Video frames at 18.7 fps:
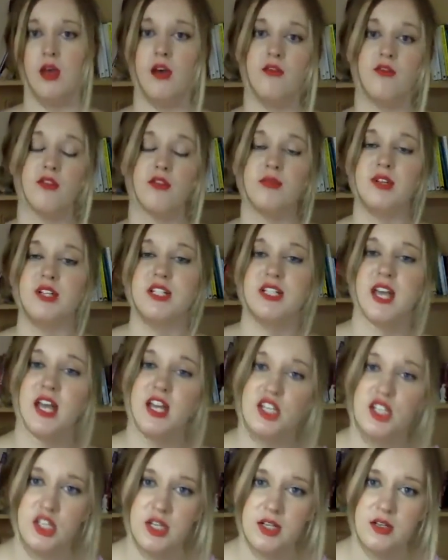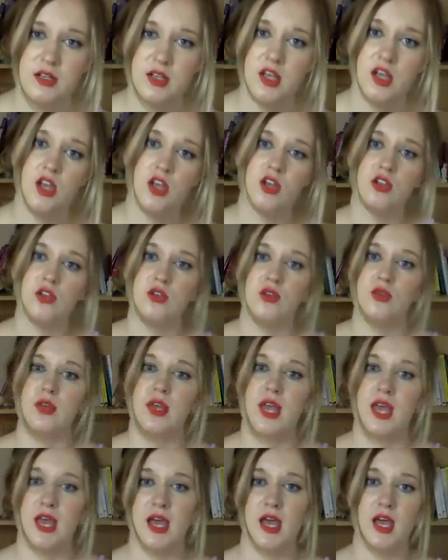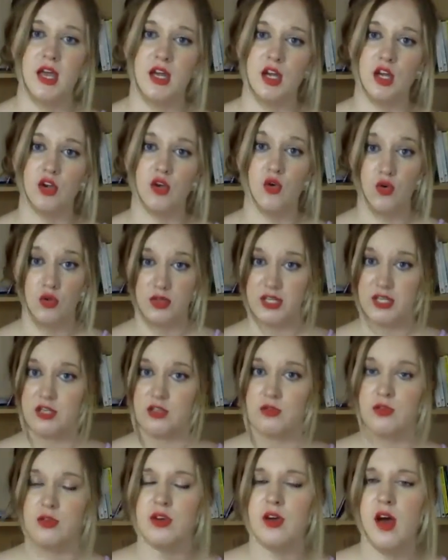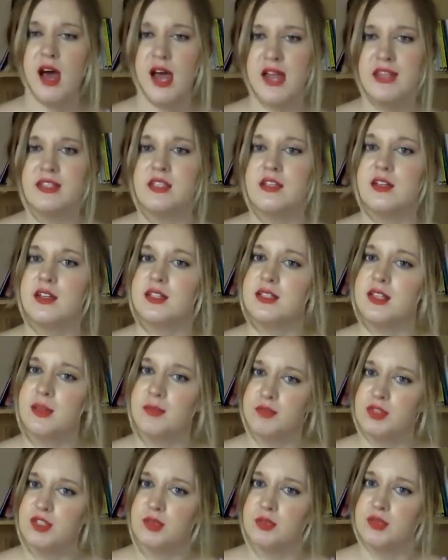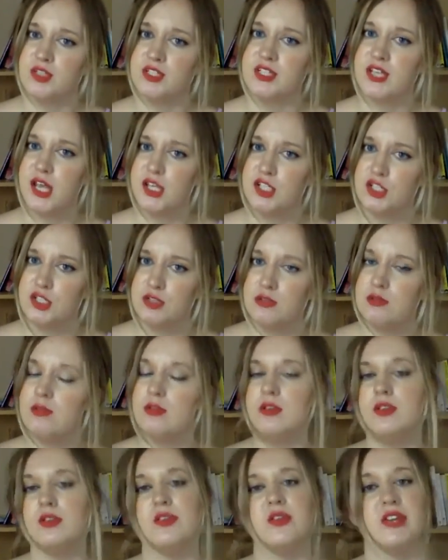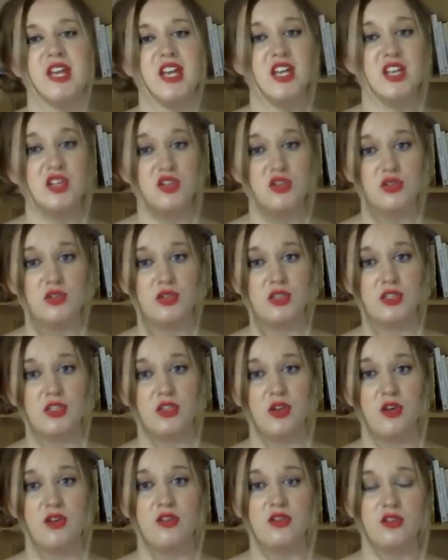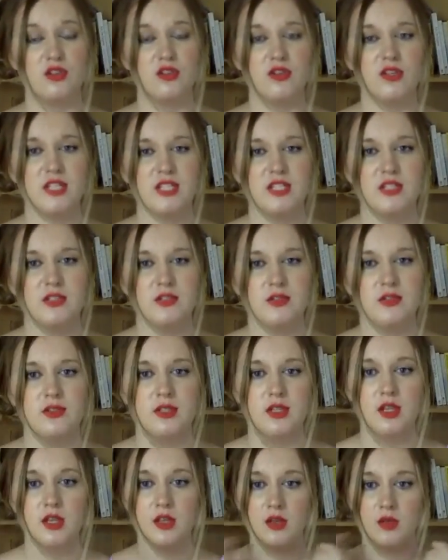For protection, you can call in your guides and ask them to protect you. You can use certain crystals